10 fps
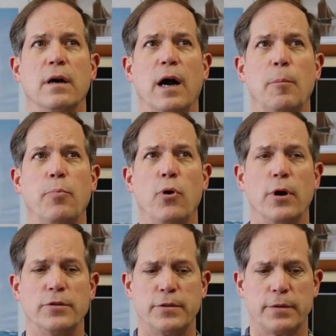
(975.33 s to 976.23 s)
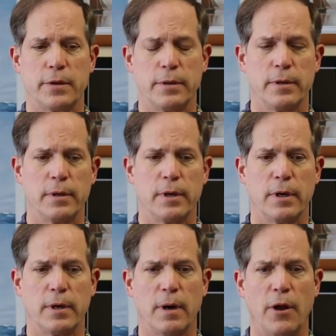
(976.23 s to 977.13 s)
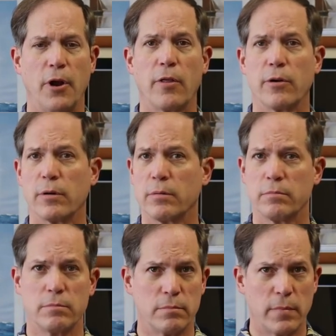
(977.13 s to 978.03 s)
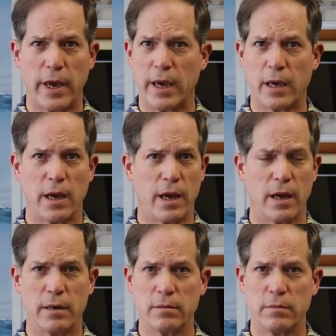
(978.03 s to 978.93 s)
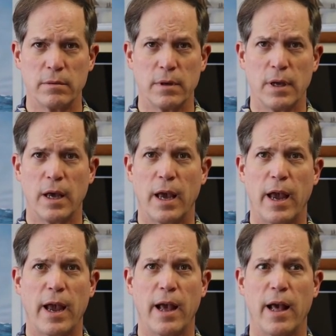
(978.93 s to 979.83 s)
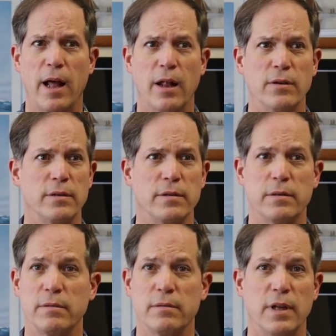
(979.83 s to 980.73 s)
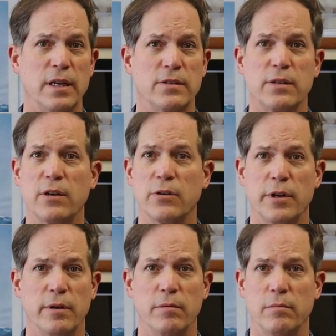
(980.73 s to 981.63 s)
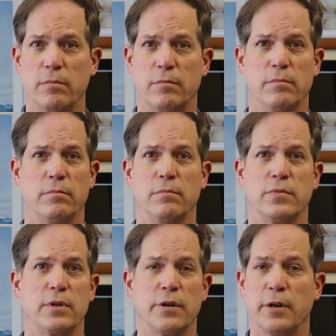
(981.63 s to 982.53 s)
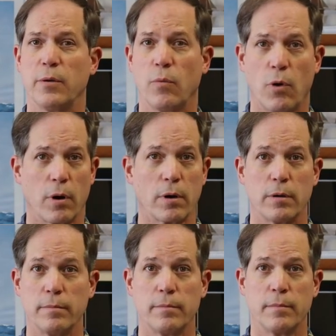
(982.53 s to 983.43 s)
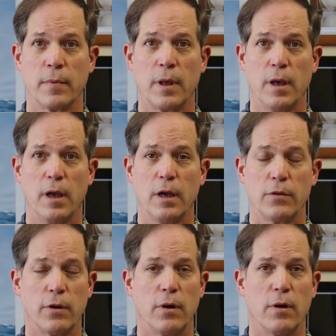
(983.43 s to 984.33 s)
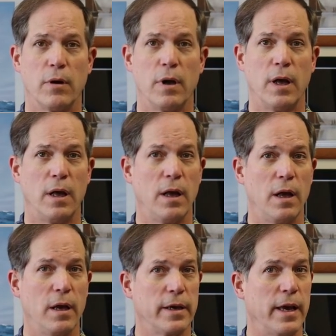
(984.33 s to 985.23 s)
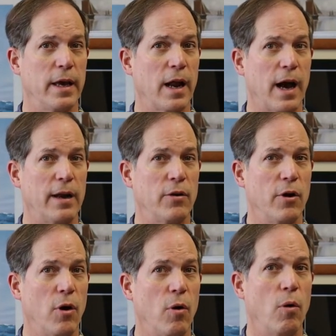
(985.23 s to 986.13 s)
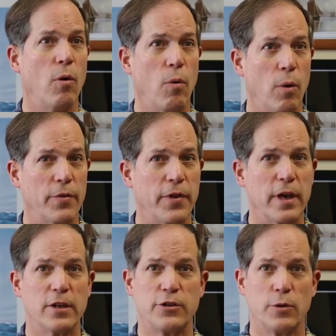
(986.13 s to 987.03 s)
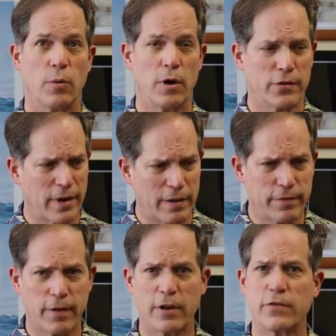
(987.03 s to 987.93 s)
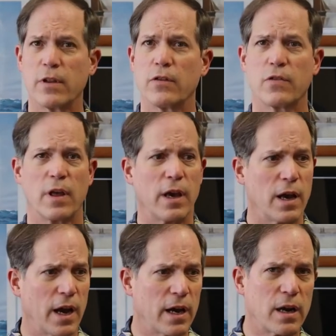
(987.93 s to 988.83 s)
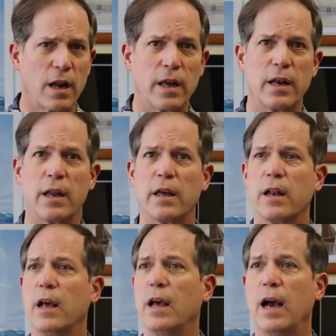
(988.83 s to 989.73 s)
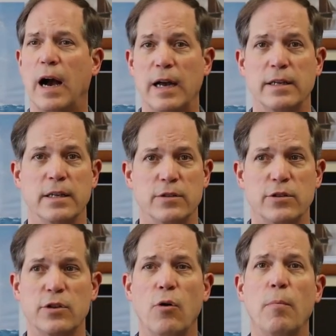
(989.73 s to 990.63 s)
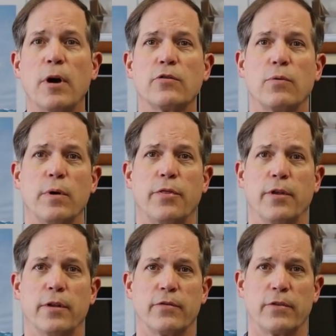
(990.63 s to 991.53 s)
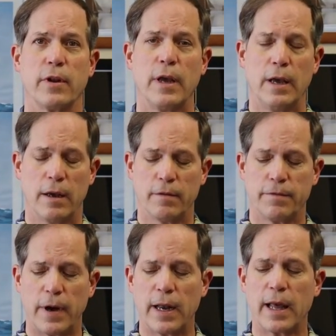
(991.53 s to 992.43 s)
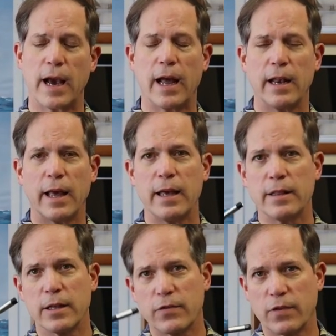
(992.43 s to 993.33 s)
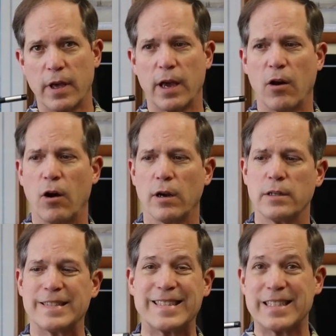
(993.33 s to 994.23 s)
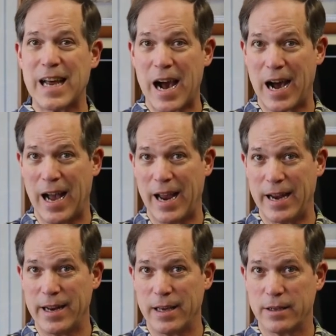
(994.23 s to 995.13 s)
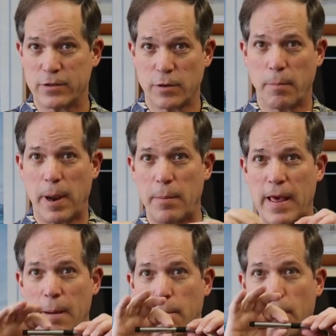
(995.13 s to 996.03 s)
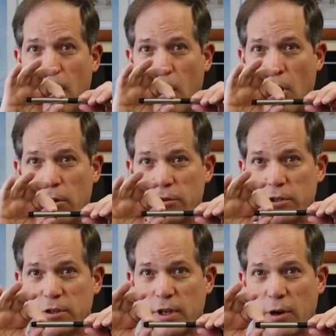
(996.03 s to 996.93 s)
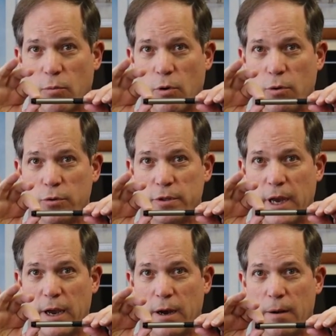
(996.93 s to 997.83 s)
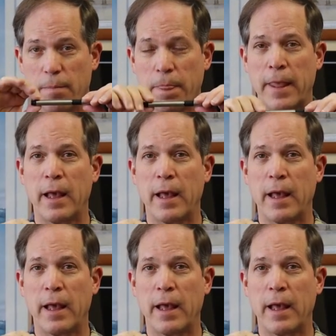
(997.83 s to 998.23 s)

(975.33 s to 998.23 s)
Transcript: I put uh, another ink in and it still didn't still didn't work. So again, I don't know what the issue was. I flushed this thing, I cleaned it, I did so much with this. And finally, I laid this thing on its side, so maybe that ball just kind of rolled down,